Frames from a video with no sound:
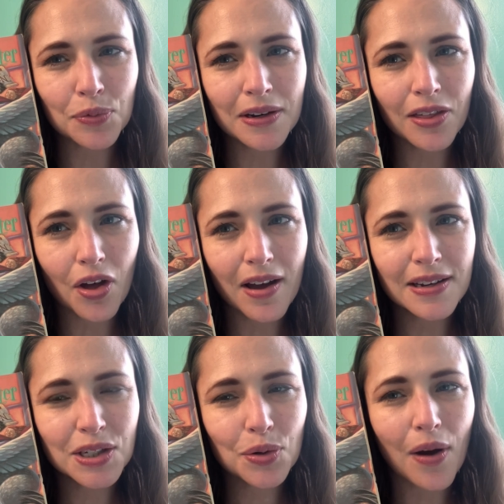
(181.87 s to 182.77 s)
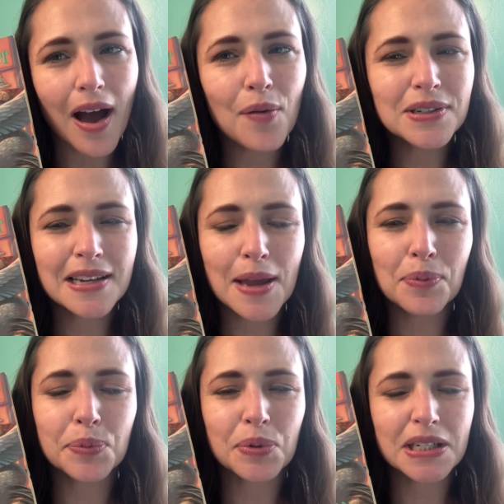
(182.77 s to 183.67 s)
Readathon. So I wasn't
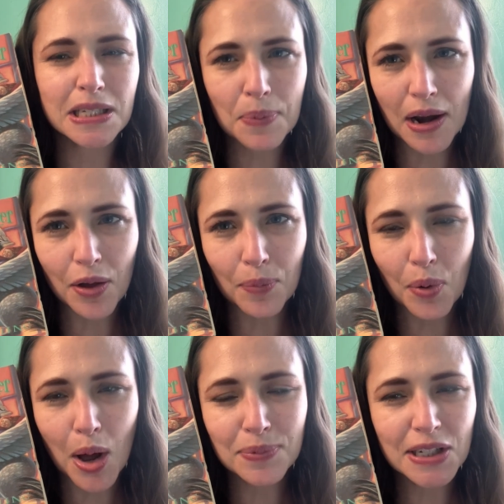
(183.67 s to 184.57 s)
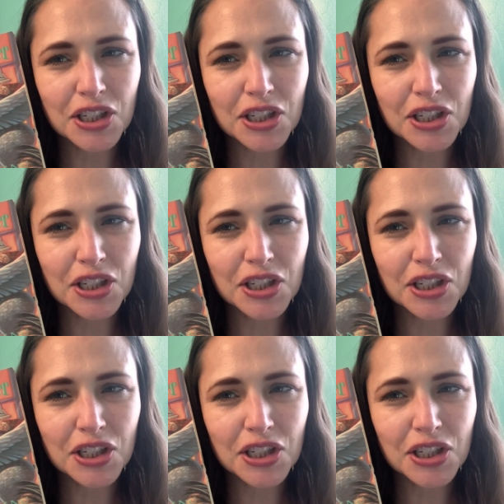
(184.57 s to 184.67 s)
able to participate in all the prompts.